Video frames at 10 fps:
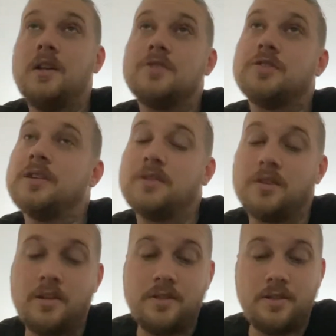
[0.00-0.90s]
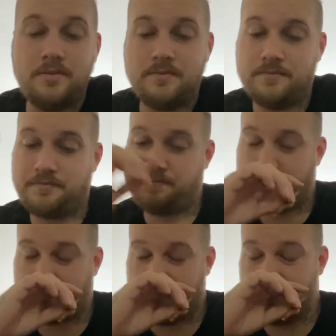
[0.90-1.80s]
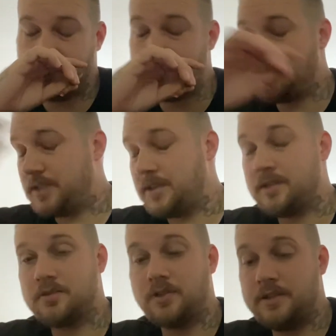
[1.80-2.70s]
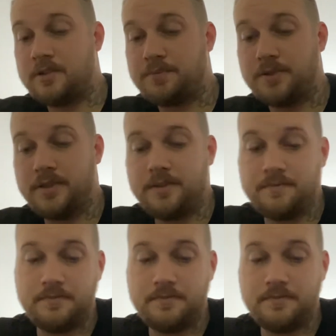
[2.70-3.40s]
Drake London has had a great spring.